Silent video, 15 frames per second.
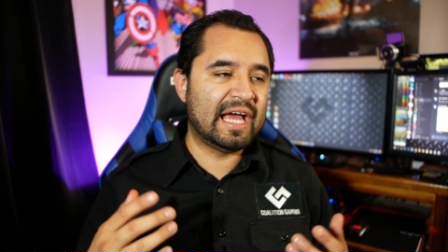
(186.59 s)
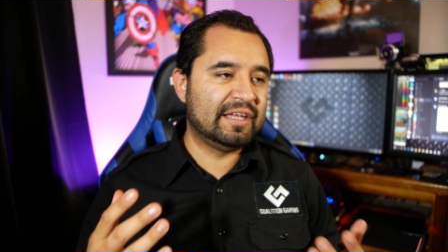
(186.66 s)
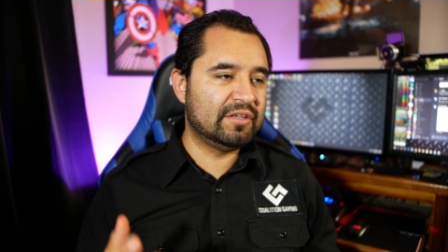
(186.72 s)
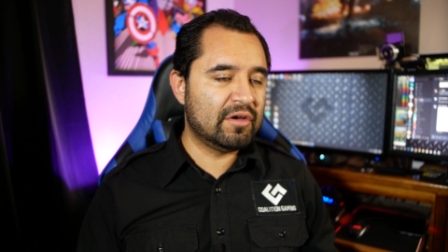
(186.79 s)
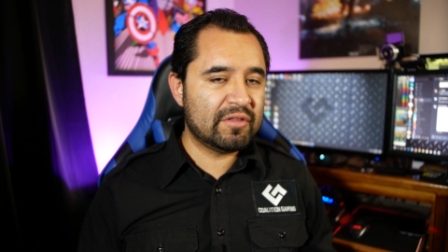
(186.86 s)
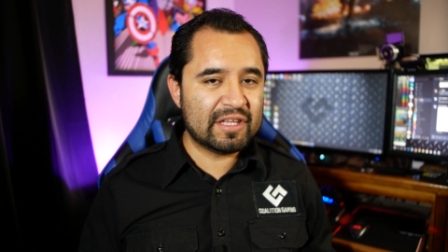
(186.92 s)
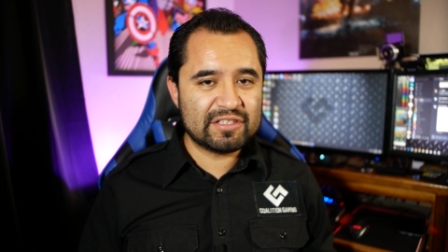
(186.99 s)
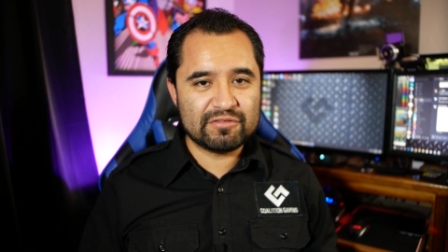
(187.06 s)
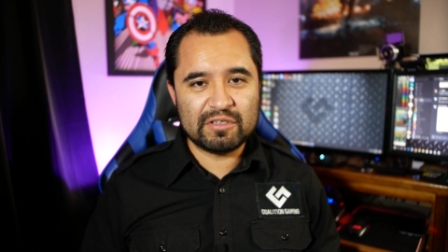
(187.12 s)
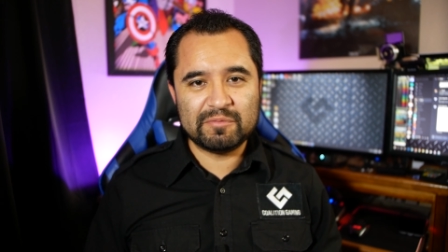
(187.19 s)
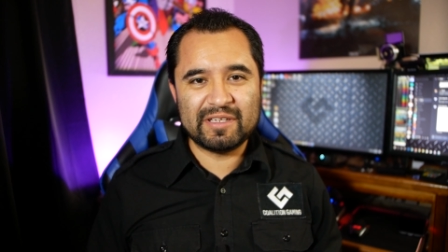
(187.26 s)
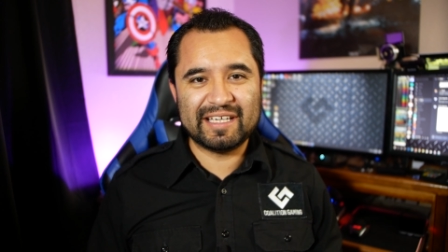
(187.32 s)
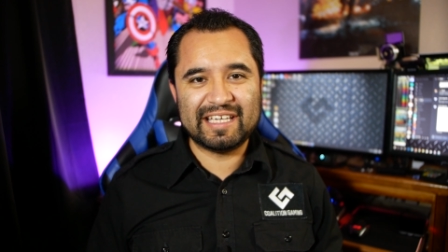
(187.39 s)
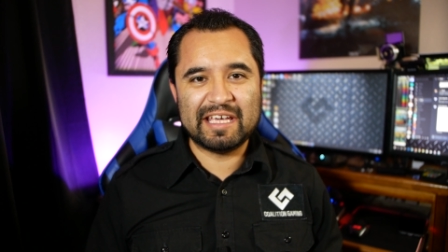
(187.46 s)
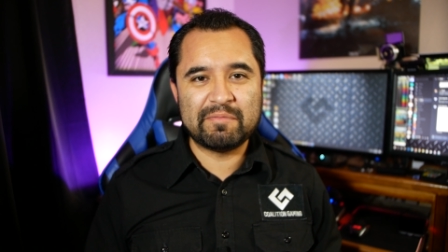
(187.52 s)
I know that Stream
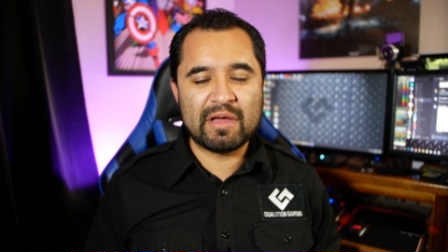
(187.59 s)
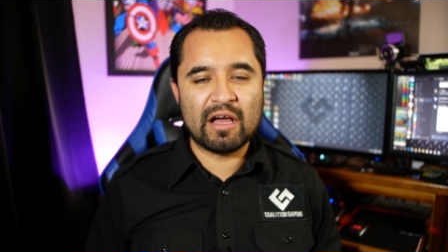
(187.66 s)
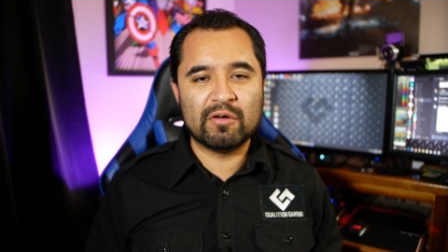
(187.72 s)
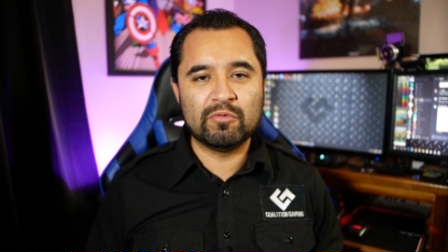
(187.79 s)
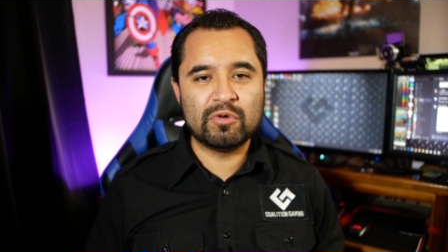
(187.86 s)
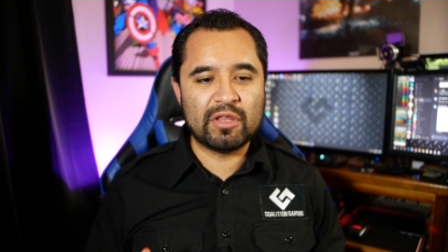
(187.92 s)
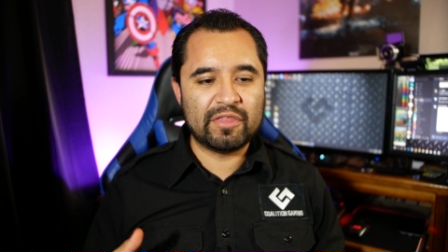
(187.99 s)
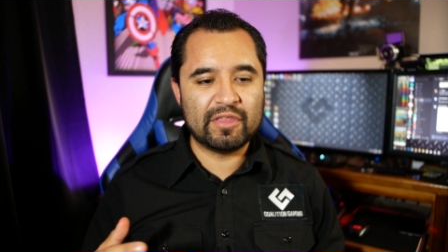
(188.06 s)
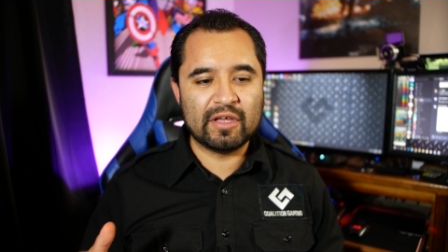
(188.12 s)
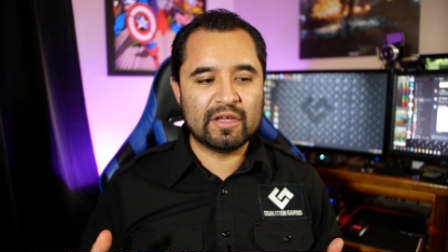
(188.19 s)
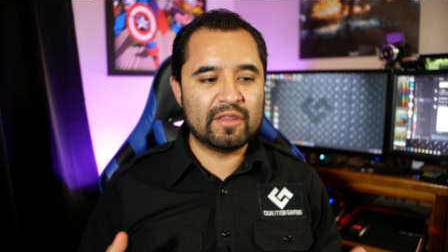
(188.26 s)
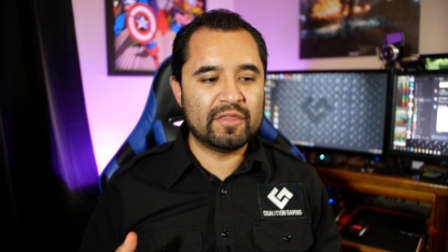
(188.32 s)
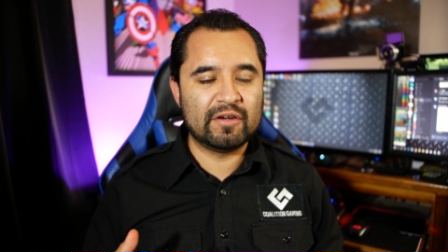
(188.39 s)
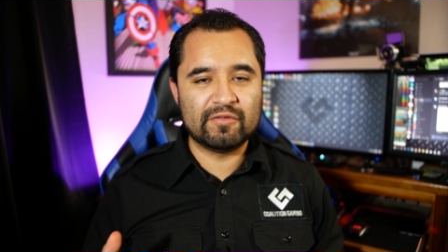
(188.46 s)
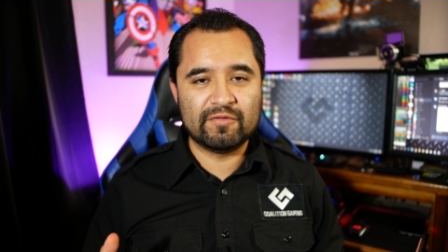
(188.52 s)
Deck came out with
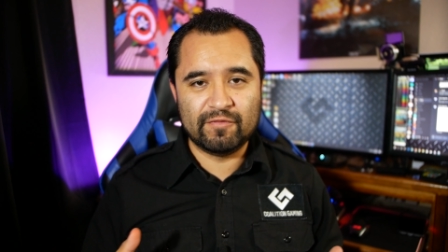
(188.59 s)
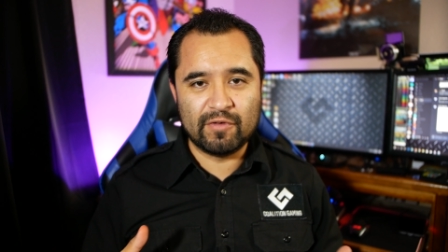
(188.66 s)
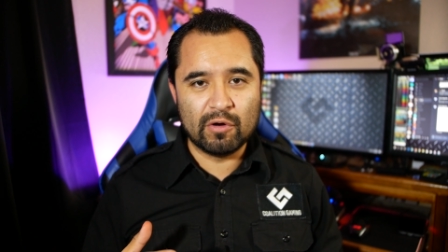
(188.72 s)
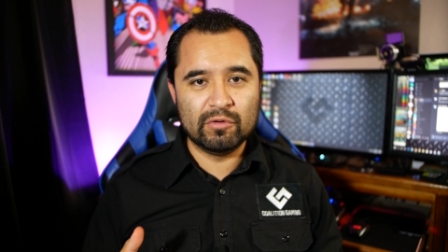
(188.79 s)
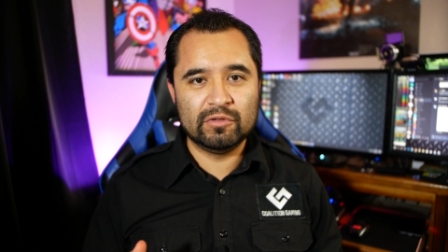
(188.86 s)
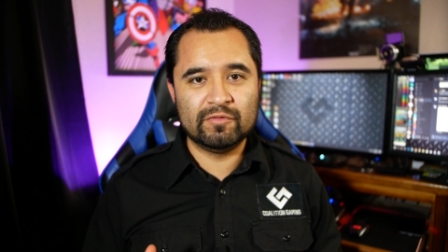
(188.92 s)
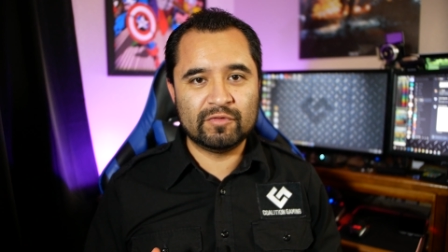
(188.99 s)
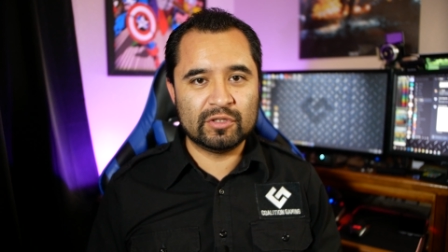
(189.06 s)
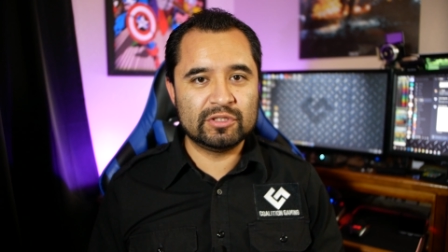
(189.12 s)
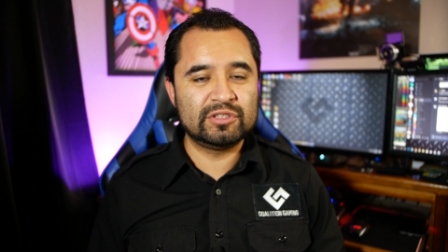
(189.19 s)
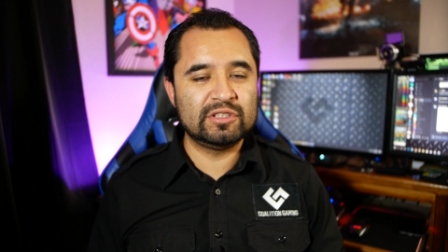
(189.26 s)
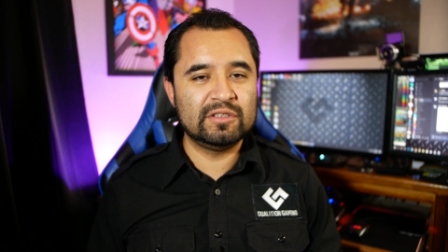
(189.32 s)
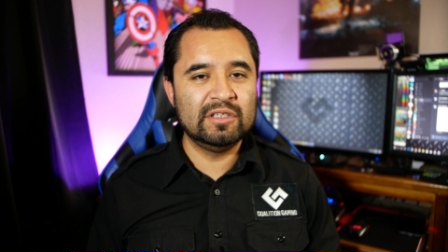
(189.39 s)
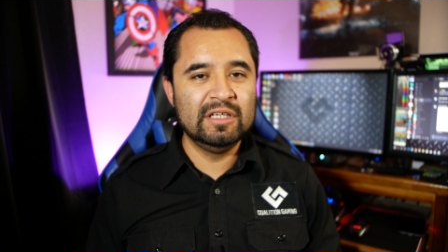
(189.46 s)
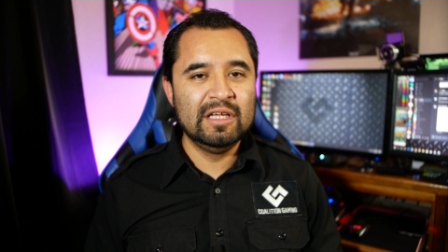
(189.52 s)
their phone
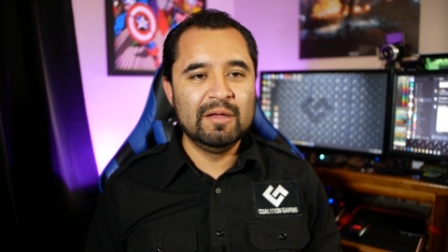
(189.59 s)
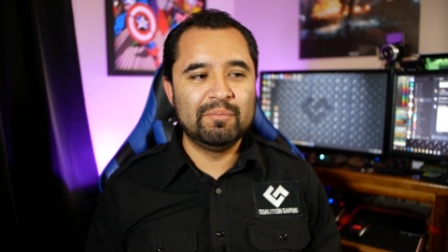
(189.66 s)
version,